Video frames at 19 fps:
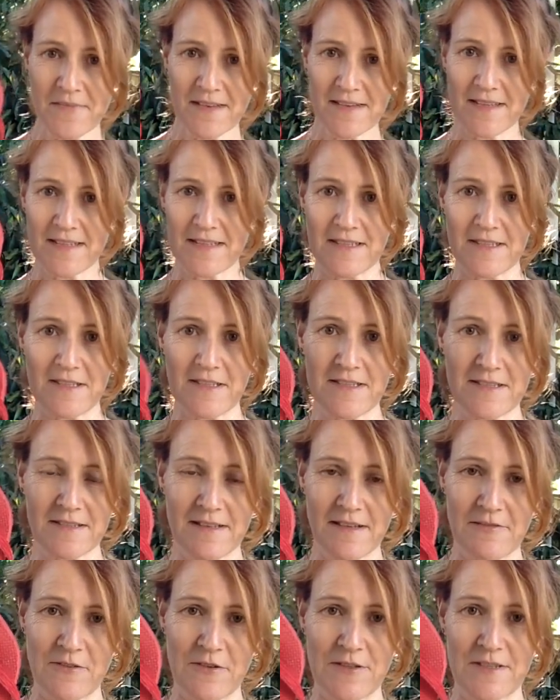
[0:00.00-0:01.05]
These are just
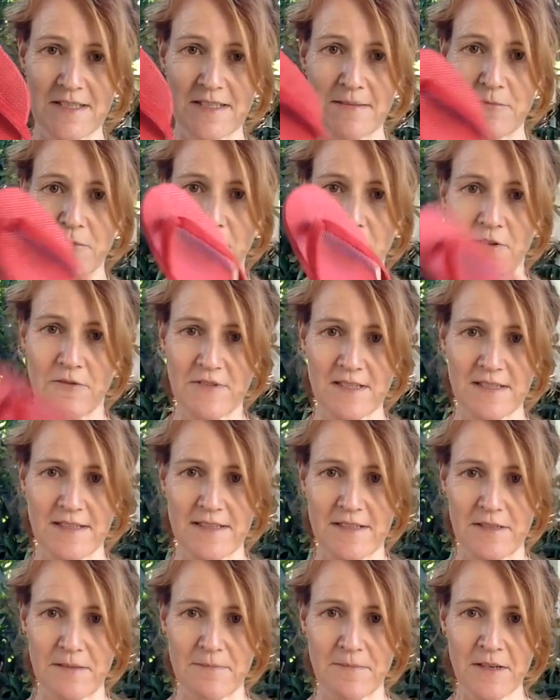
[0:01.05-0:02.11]
very simple.
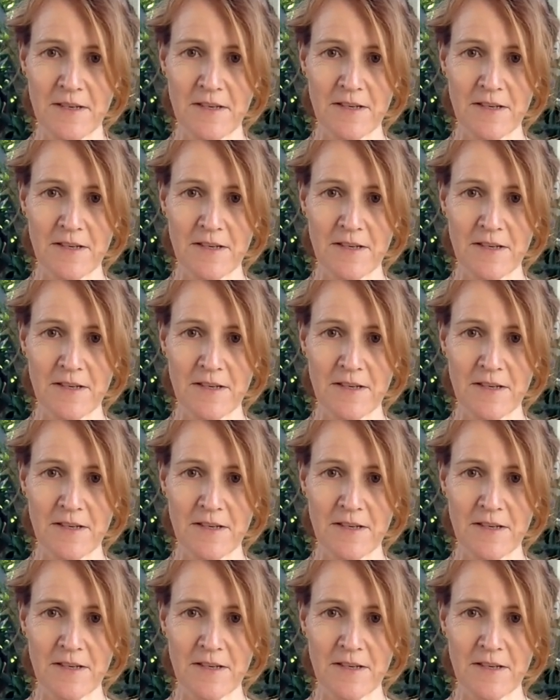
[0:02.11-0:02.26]
Obviously the